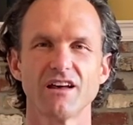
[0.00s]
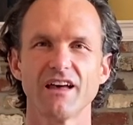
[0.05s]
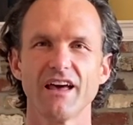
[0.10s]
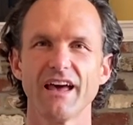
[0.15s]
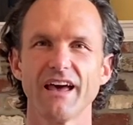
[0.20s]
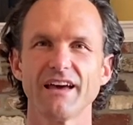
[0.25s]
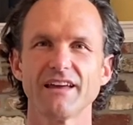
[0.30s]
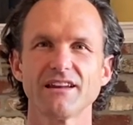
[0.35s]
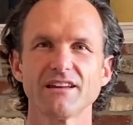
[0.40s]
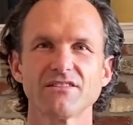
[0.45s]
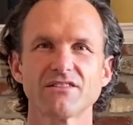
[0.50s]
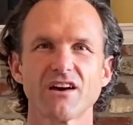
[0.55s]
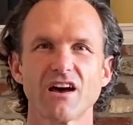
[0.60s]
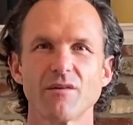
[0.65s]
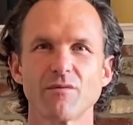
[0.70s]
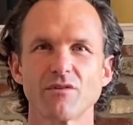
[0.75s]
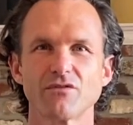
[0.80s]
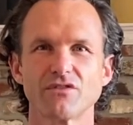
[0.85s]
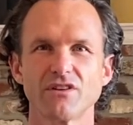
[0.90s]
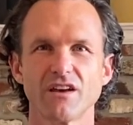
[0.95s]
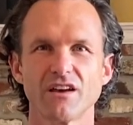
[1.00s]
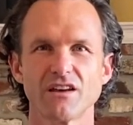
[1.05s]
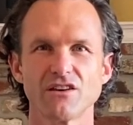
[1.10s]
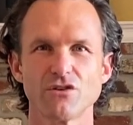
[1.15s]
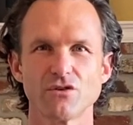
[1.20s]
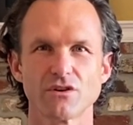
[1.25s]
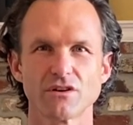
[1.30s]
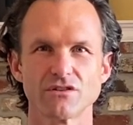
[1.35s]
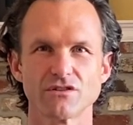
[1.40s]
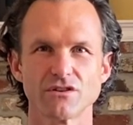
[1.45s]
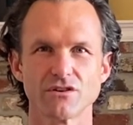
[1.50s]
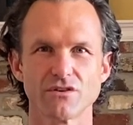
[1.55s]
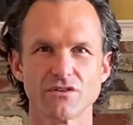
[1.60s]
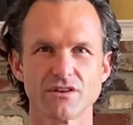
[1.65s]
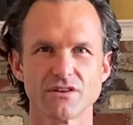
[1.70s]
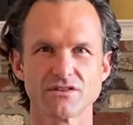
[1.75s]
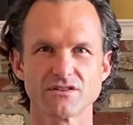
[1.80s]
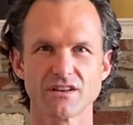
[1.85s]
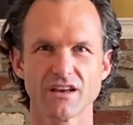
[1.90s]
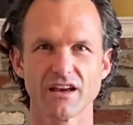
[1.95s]
Any time of day you can do
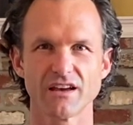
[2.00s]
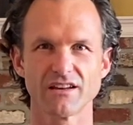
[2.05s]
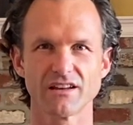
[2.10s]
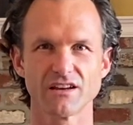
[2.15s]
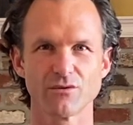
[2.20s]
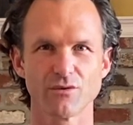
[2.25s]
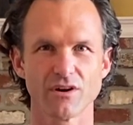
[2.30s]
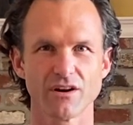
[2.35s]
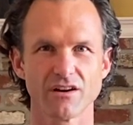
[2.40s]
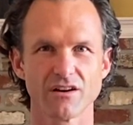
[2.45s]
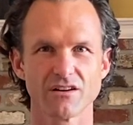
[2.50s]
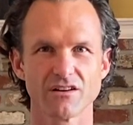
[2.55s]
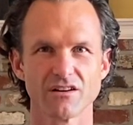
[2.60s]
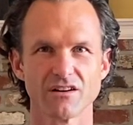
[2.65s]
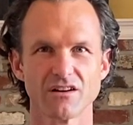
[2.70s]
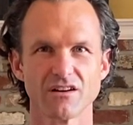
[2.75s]
this, anywhere.